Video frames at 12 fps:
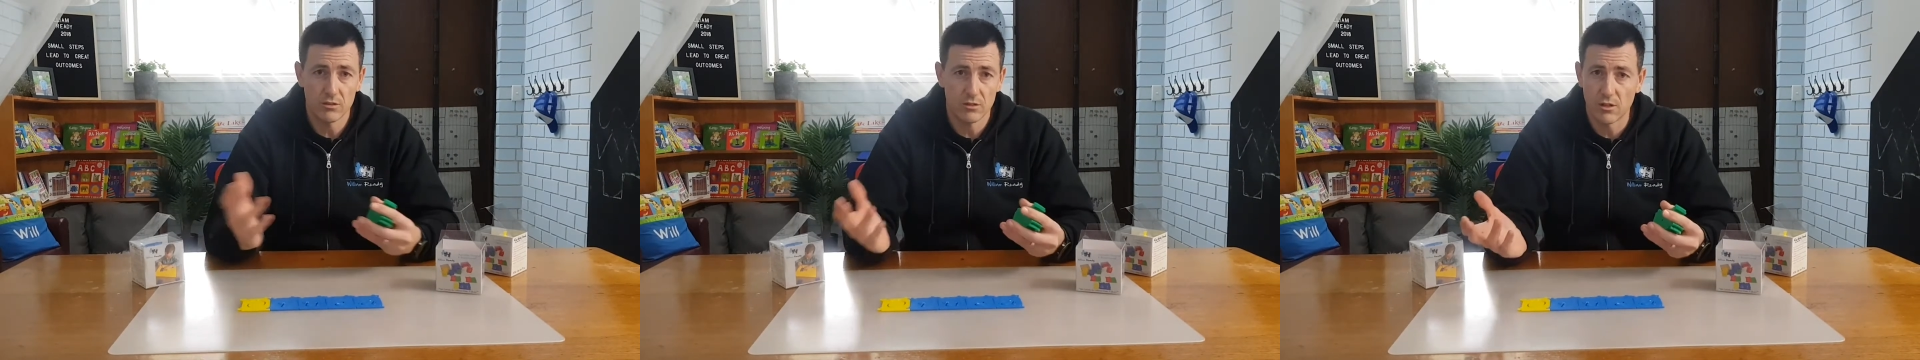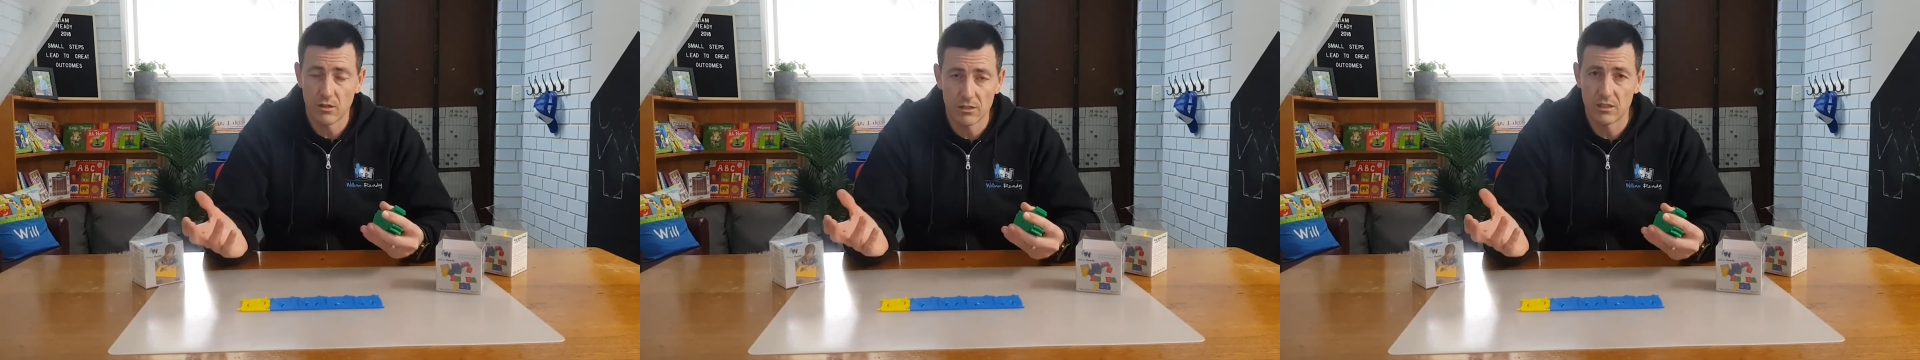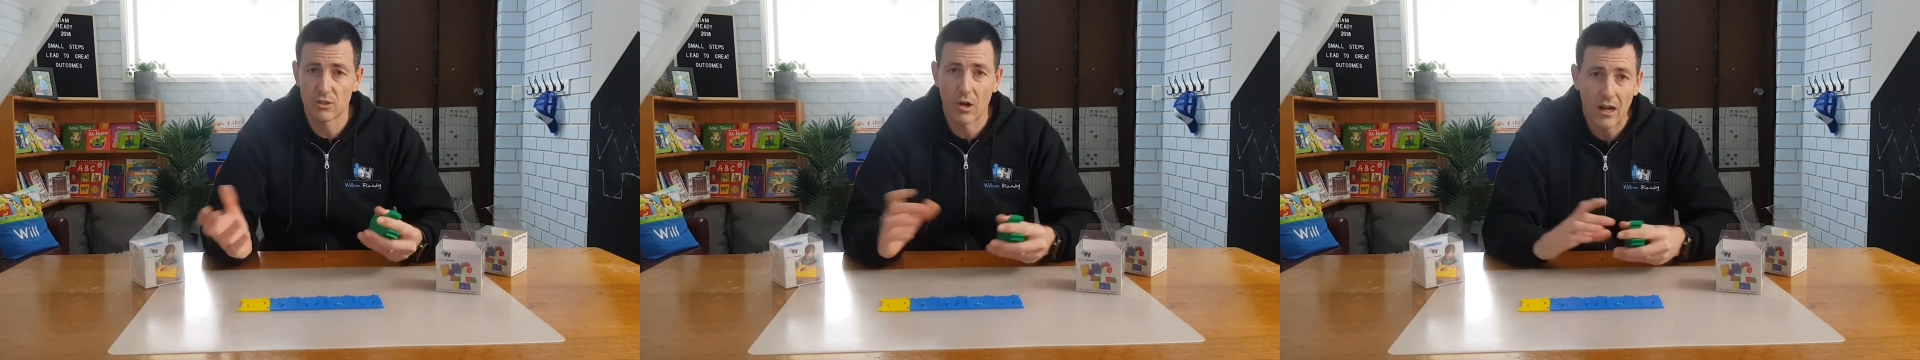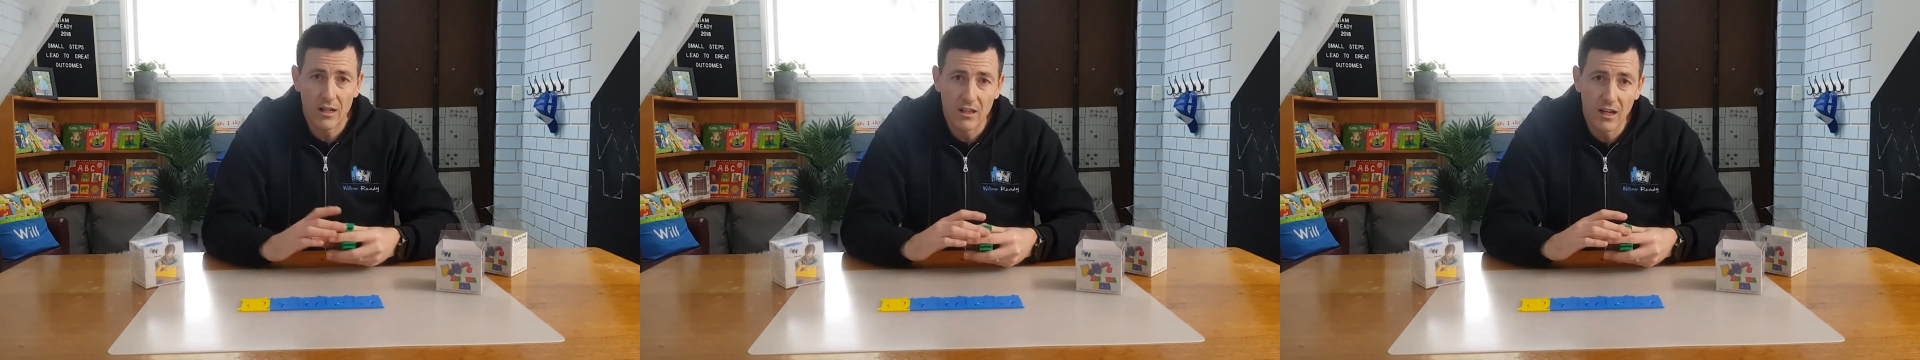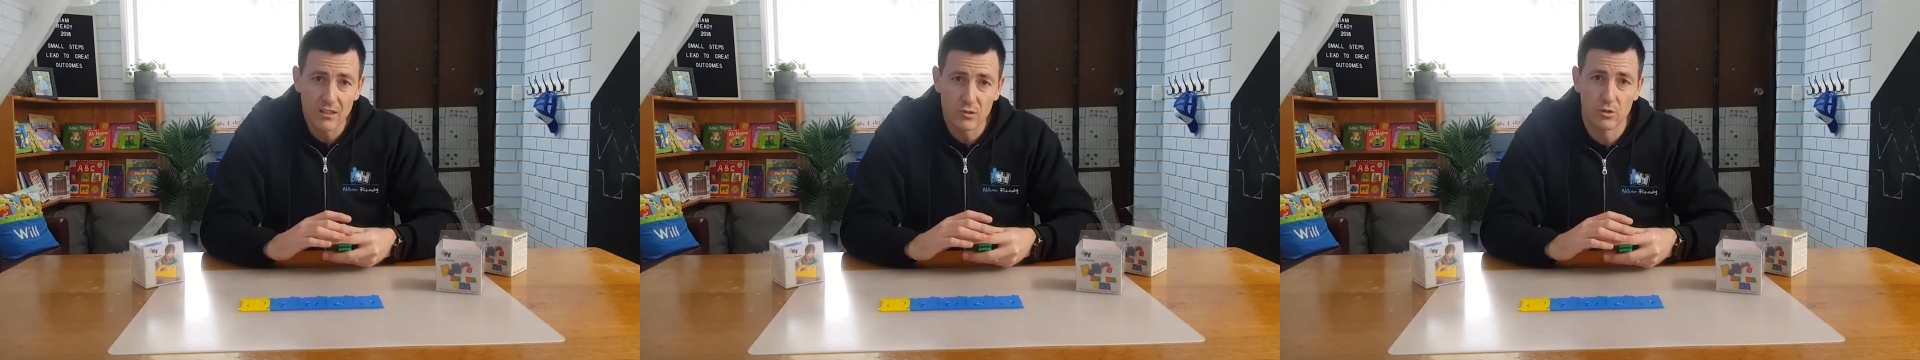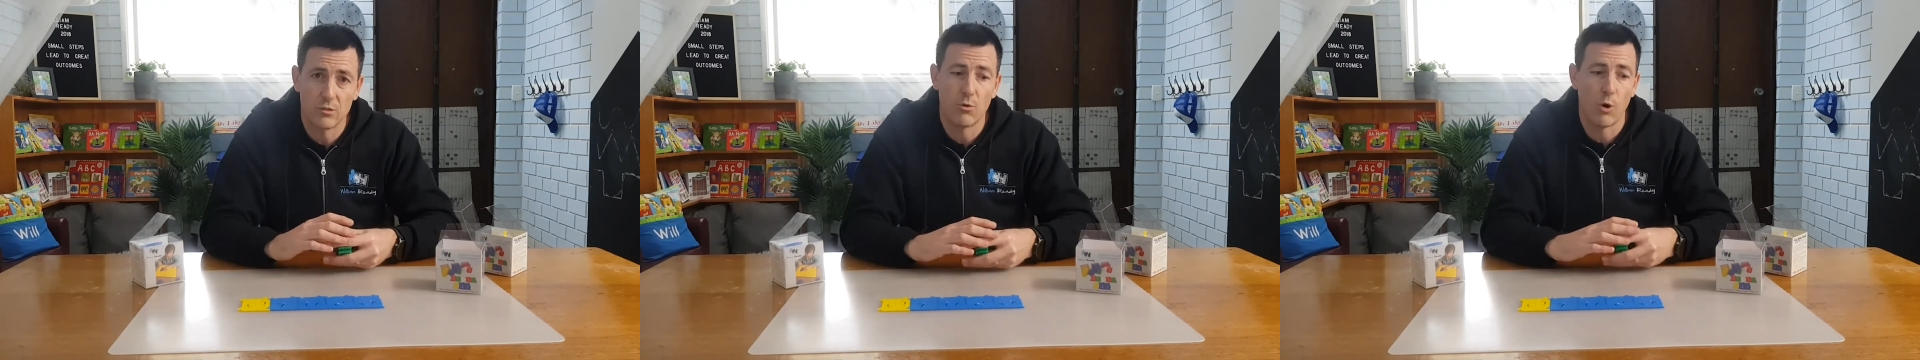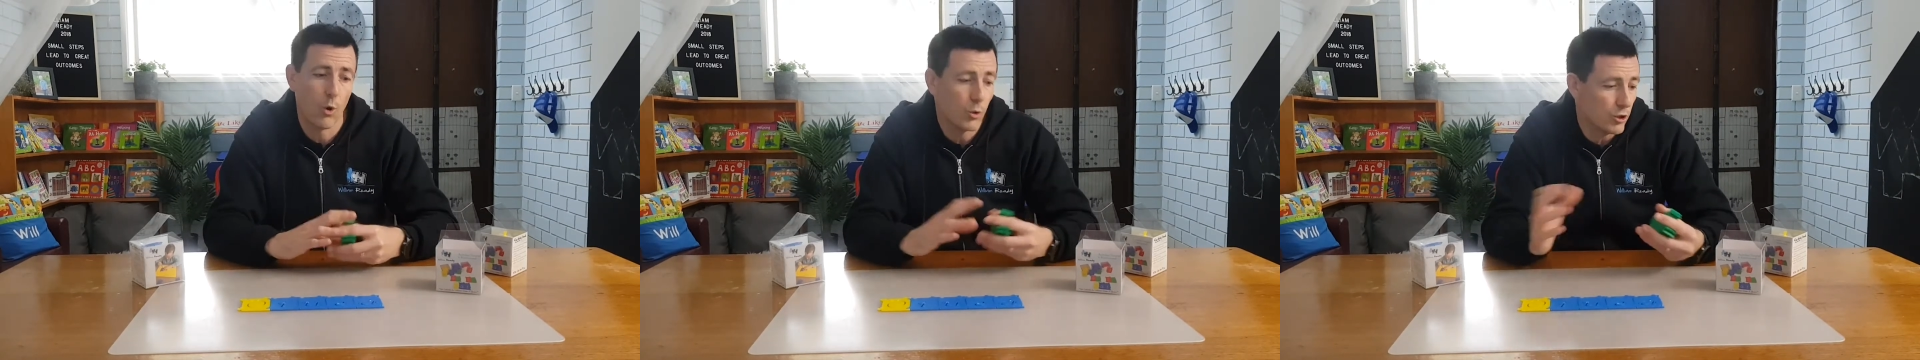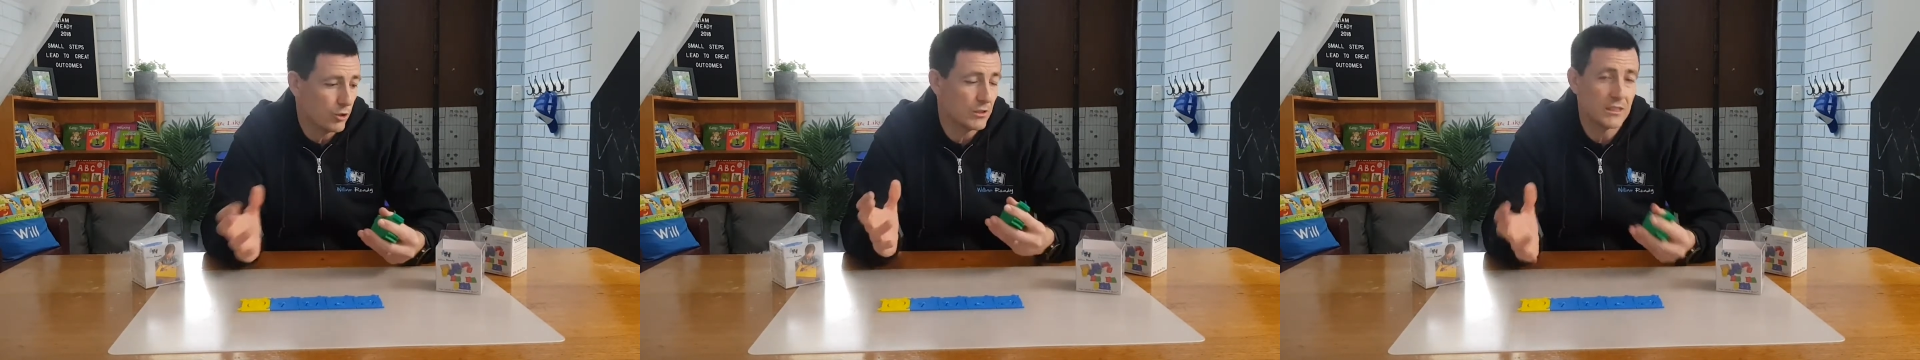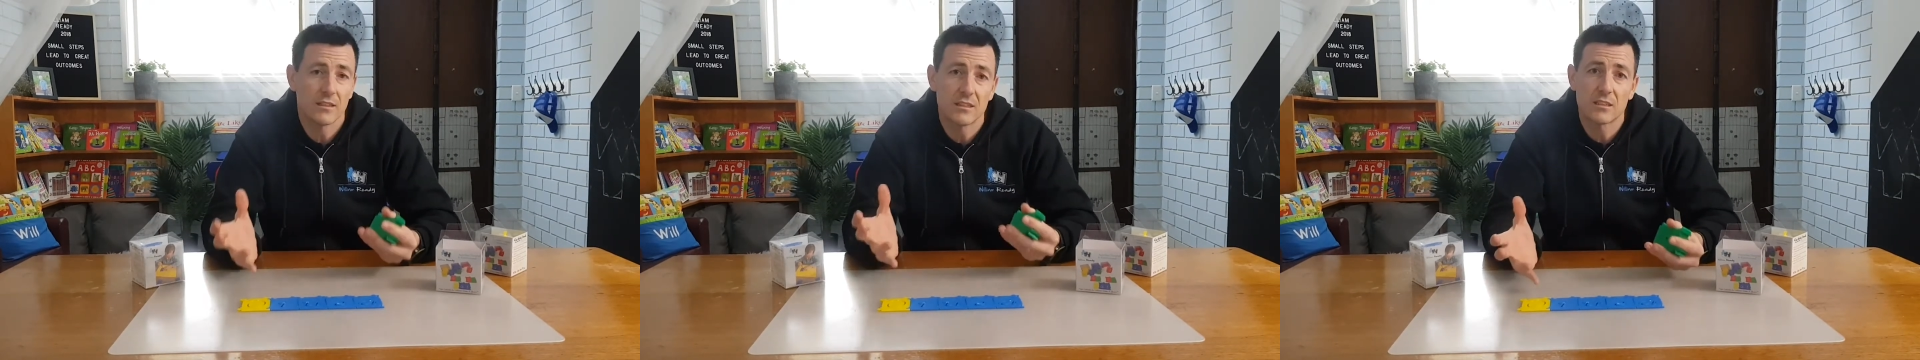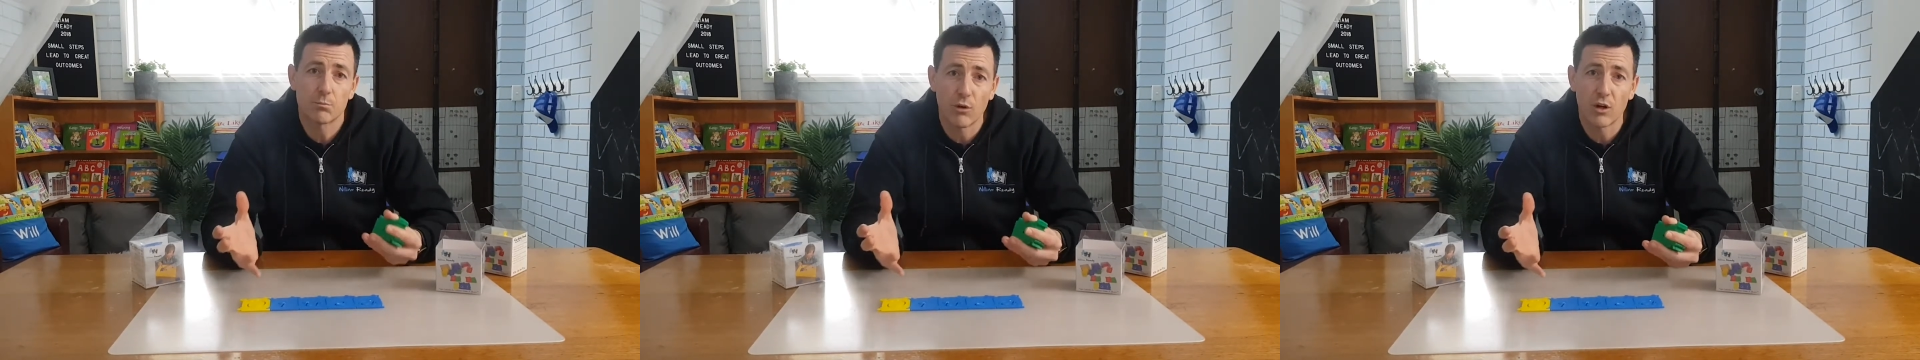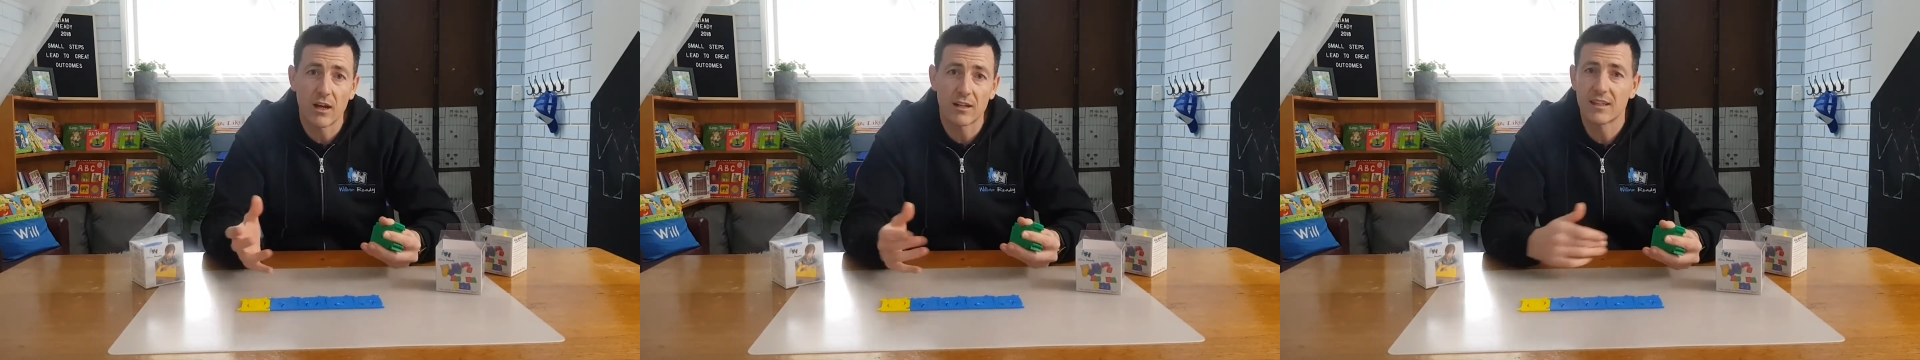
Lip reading: the entire classroom, all using this product,